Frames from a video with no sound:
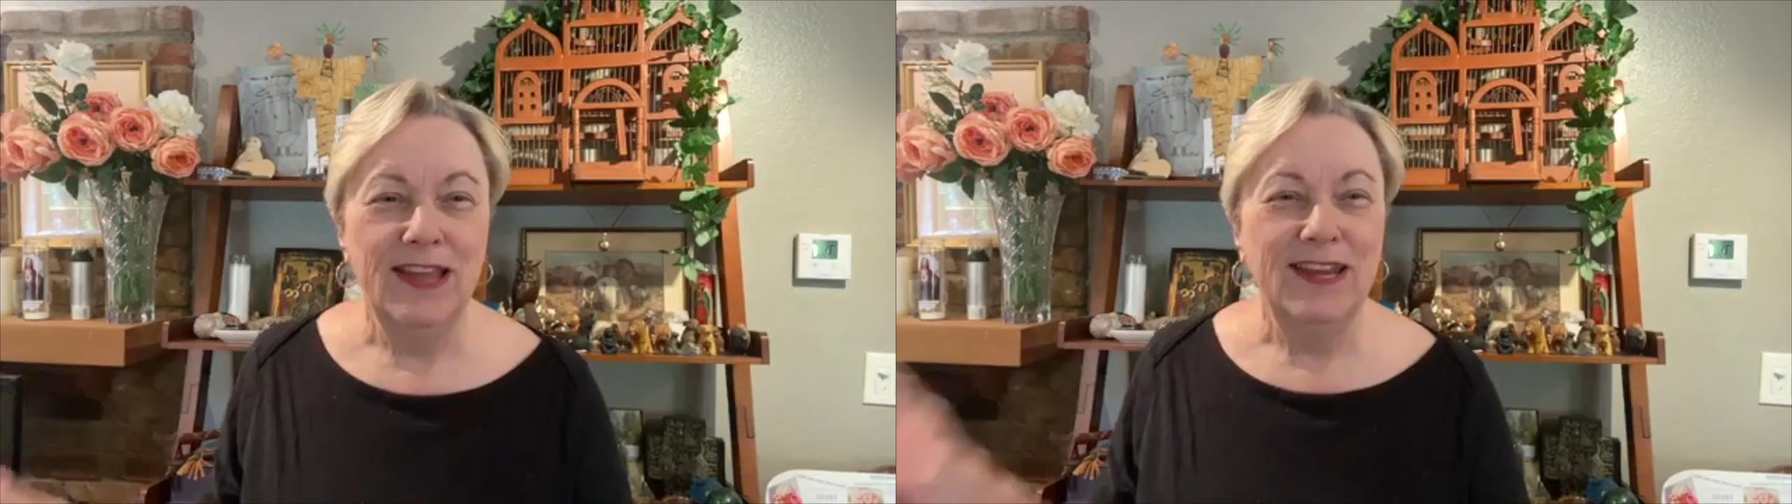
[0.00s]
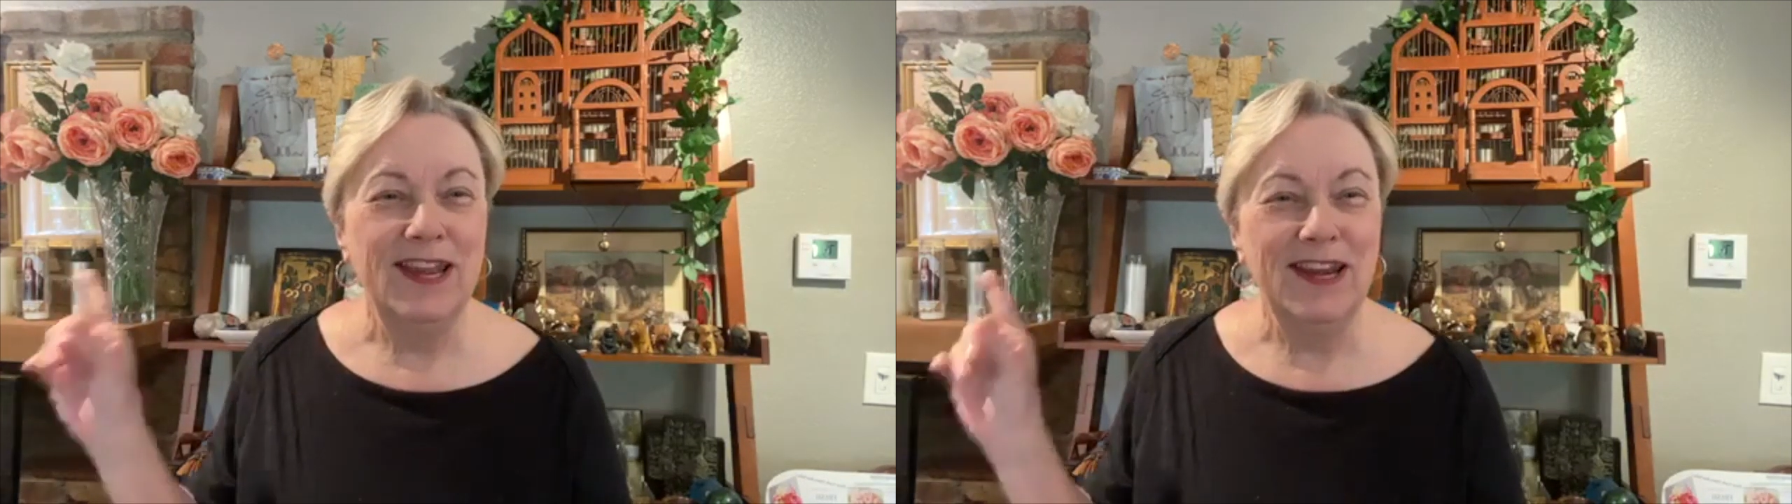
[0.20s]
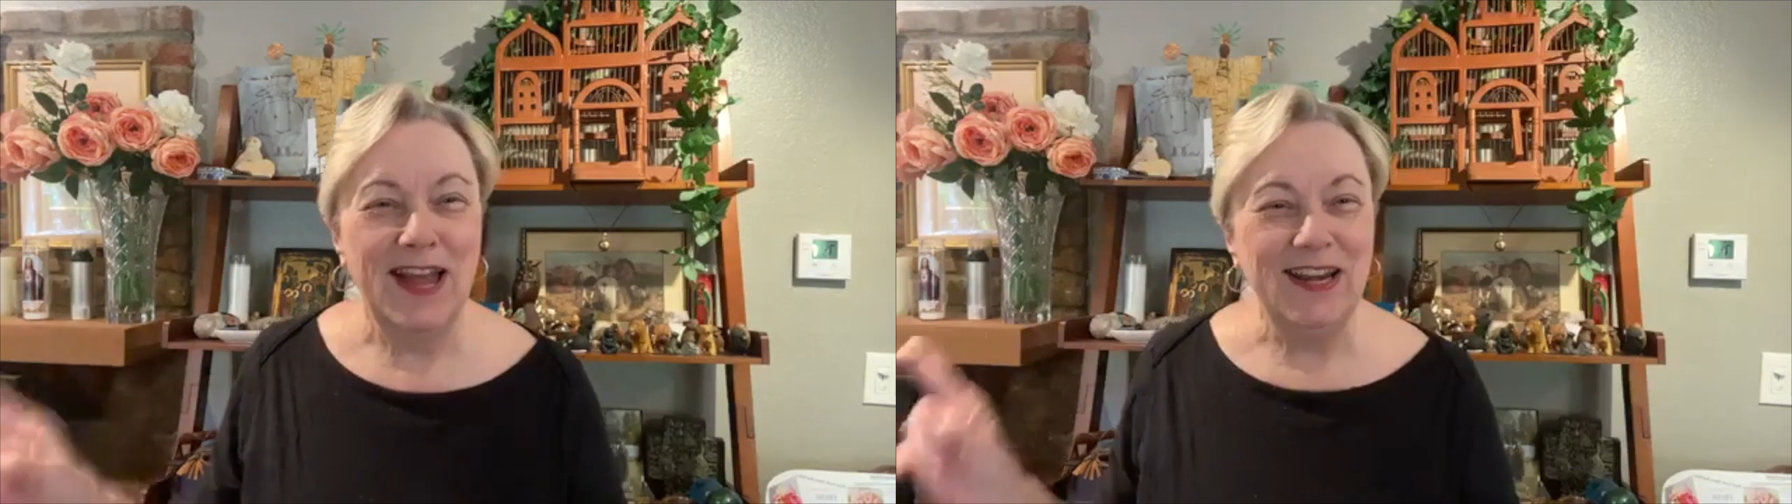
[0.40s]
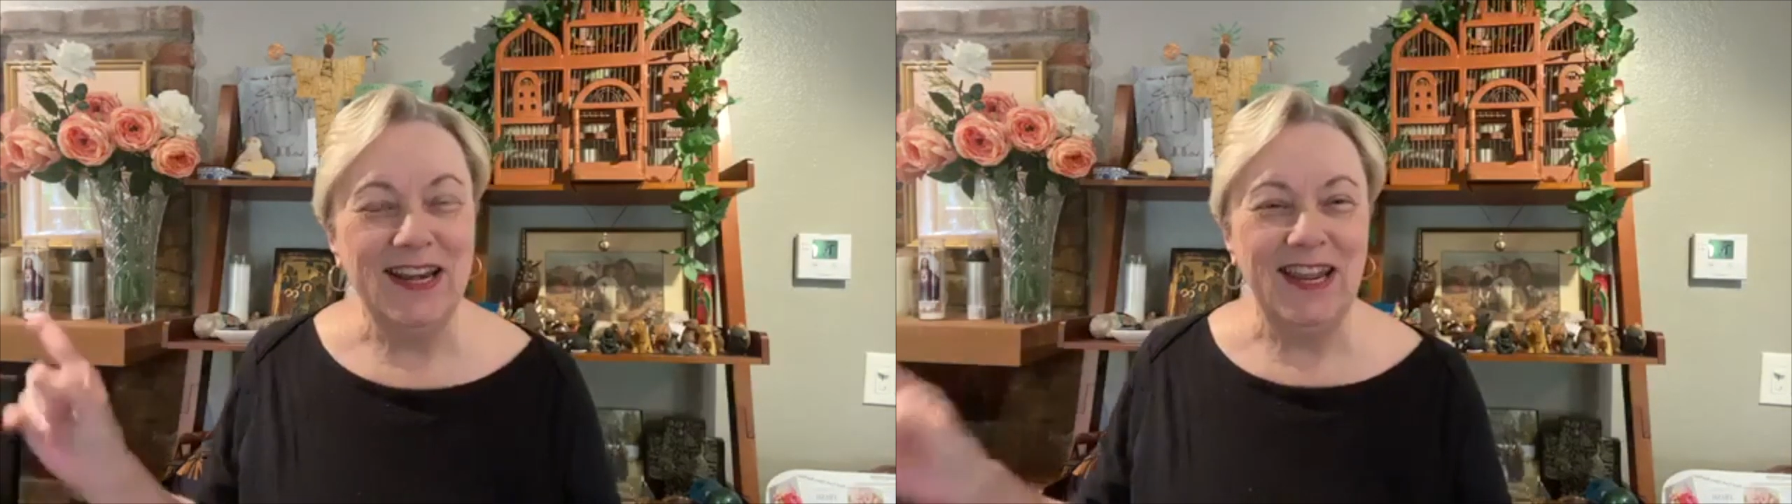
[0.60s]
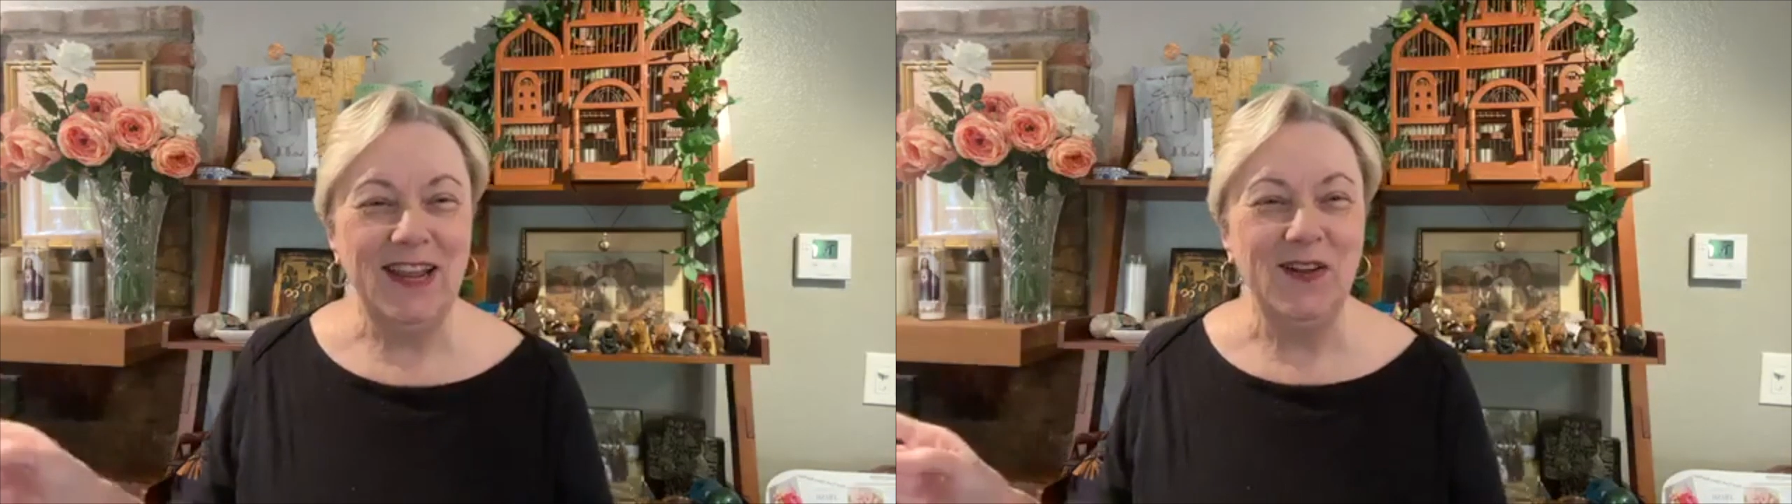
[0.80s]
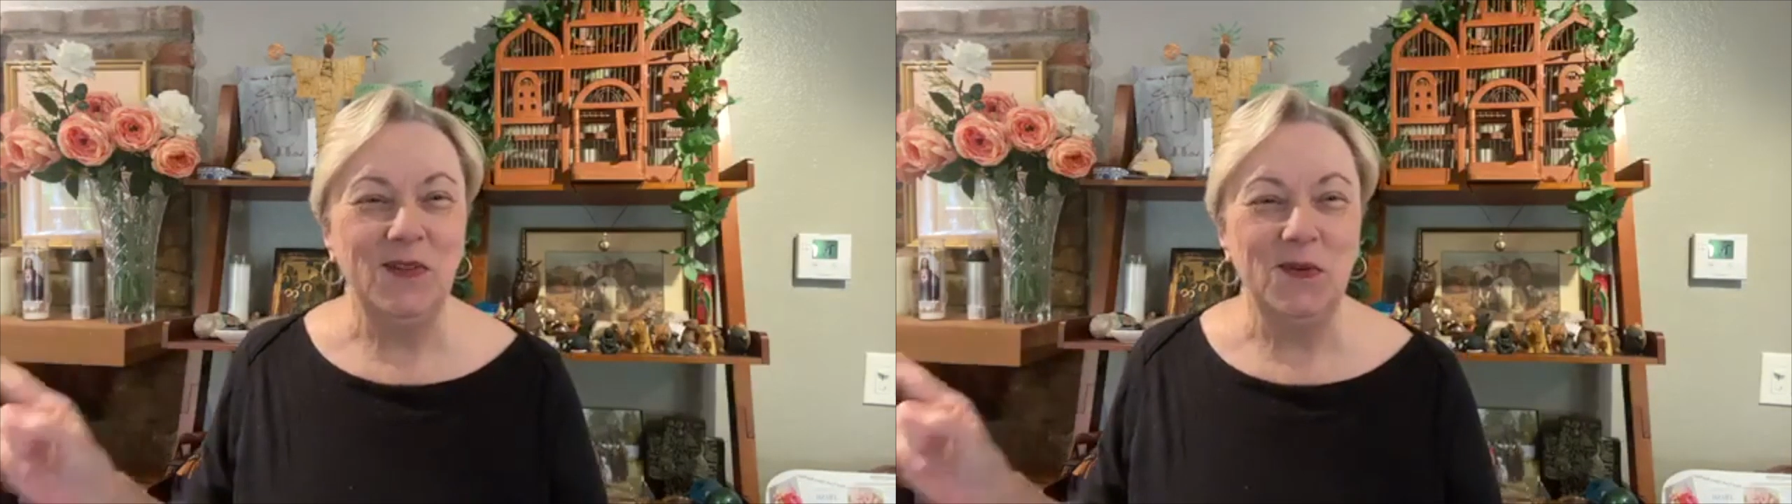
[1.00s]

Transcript: Now, not an eagle the